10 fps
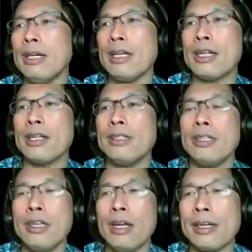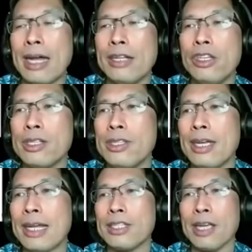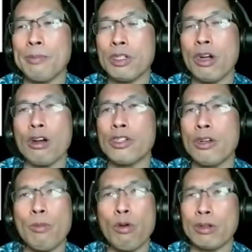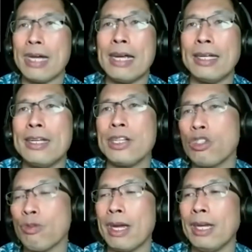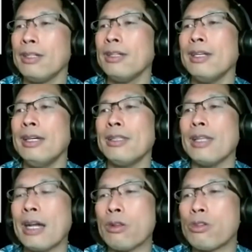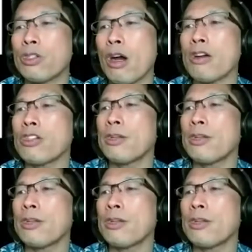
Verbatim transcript: You can, again, you can see that some stars are more tightly constrained than other stars.